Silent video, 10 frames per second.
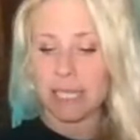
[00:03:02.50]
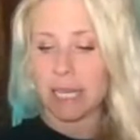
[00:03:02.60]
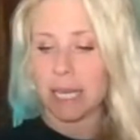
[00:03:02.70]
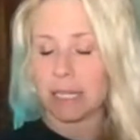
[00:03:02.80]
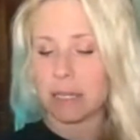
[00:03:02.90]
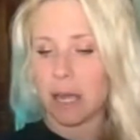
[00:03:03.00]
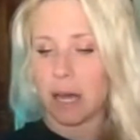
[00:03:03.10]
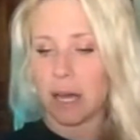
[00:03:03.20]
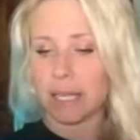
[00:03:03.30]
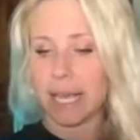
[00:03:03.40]
Teigen,
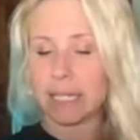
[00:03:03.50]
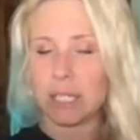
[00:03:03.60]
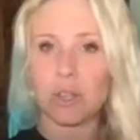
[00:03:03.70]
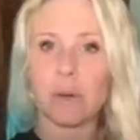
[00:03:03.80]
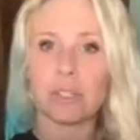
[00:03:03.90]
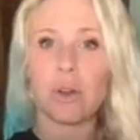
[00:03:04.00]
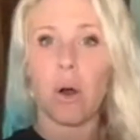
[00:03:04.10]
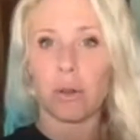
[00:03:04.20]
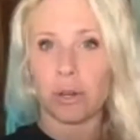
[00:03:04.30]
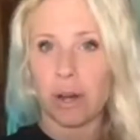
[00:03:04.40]
uh, Candace Owens
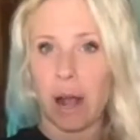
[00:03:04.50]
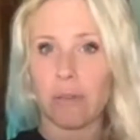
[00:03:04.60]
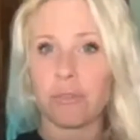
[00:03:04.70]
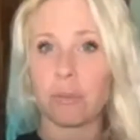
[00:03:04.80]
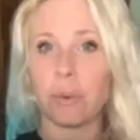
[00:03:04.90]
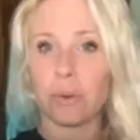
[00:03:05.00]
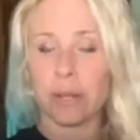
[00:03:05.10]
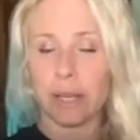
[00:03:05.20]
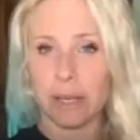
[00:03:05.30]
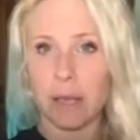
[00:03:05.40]
called her out for
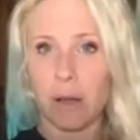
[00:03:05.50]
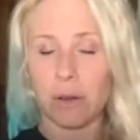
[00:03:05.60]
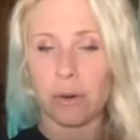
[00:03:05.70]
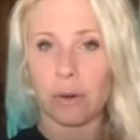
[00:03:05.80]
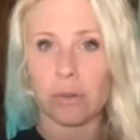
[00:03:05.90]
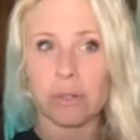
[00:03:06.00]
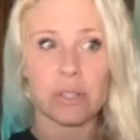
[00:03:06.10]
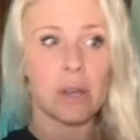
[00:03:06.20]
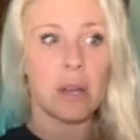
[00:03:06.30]
bullying young girls,